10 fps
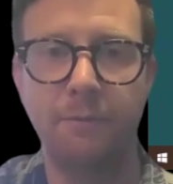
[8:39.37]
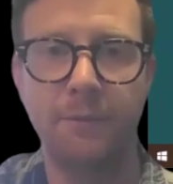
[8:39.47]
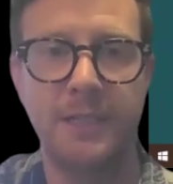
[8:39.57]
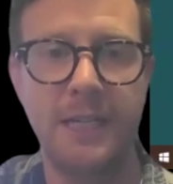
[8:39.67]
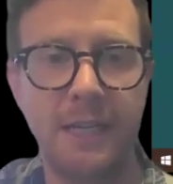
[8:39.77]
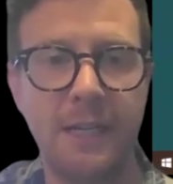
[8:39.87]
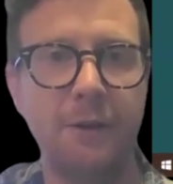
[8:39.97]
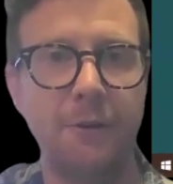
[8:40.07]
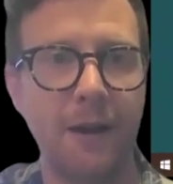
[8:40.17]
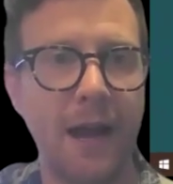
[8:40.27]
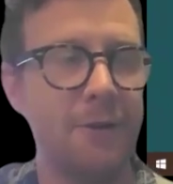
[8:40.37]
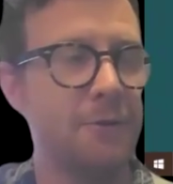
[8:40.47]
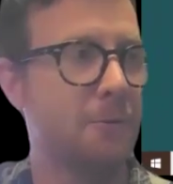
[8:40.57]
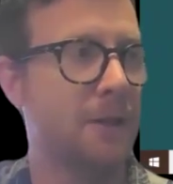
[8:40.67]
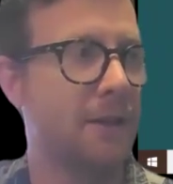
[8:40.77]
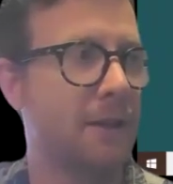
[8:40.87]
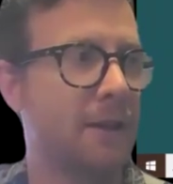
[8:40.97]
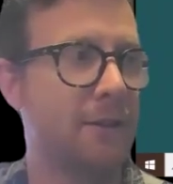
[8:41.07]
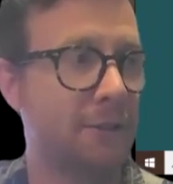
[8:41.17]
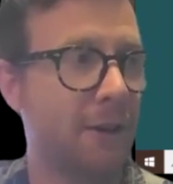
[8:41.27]
dinking around with the
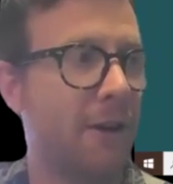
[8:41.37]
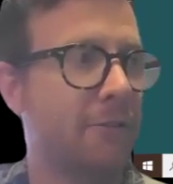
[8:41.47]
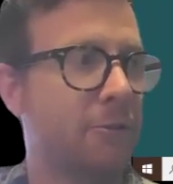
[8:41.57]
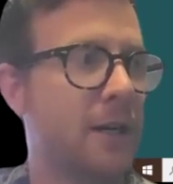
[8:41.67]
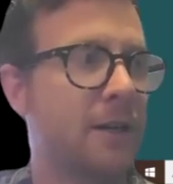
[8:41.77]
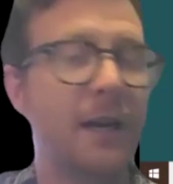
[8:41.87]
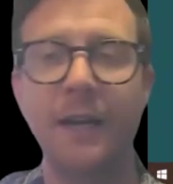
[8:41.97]
software.